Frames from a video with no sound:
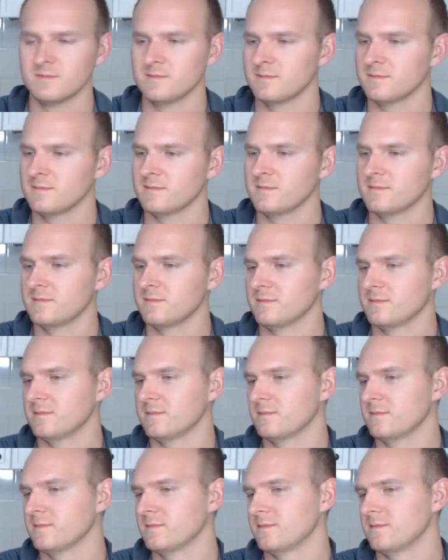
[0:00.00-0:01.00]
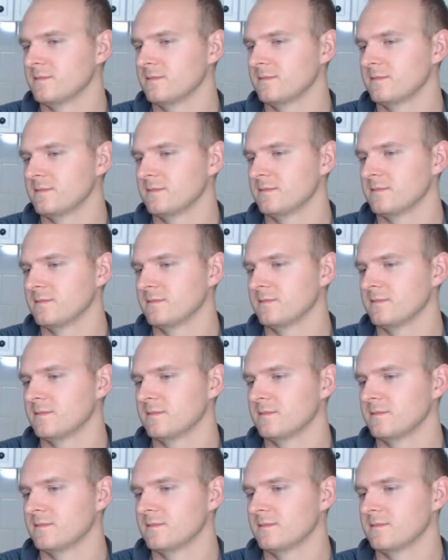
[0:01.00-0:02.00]

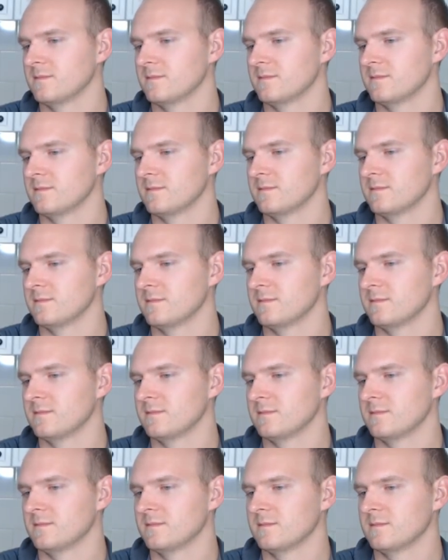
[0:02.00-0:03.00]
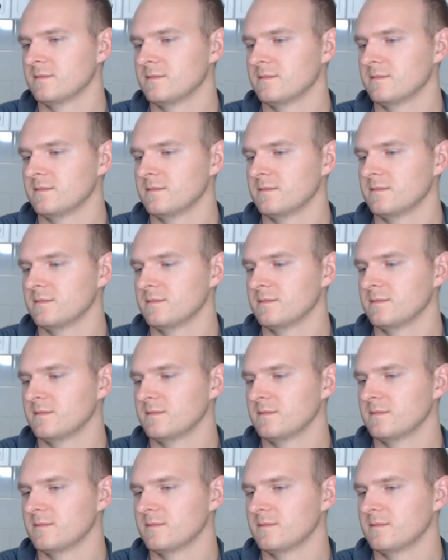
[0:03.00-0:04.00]

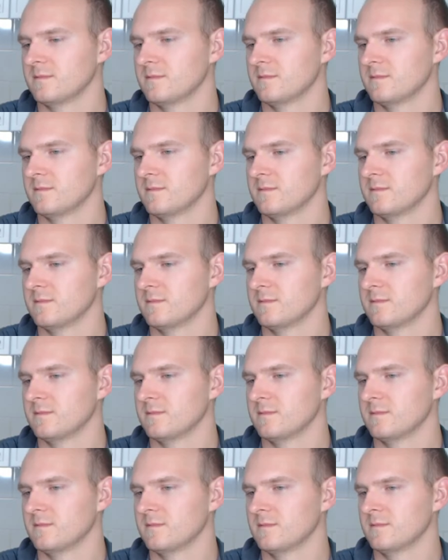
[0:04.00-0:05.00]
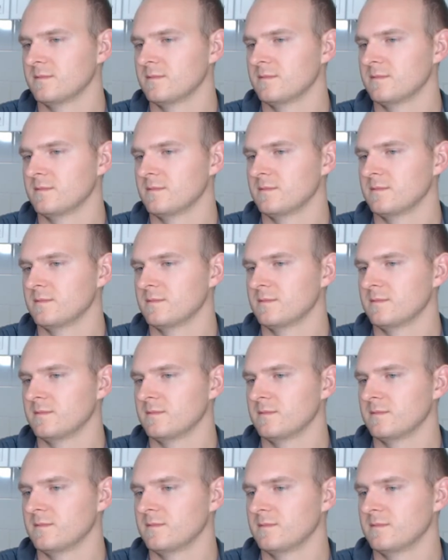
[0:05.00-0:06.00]

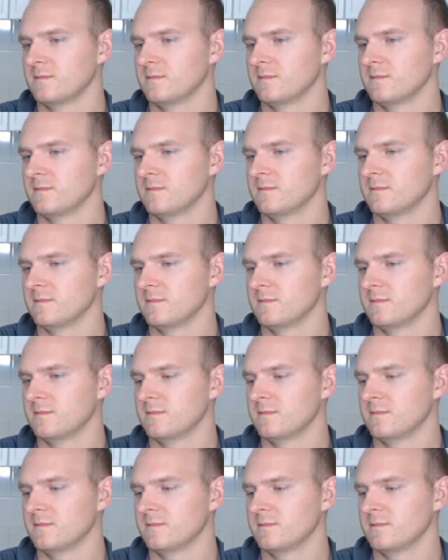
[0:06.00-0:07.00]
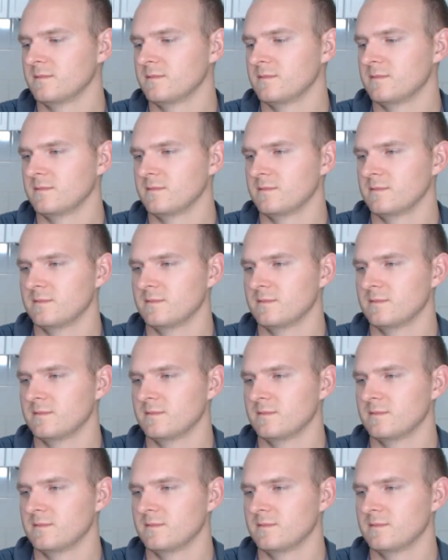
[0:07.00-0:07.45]
This person isn't speaking.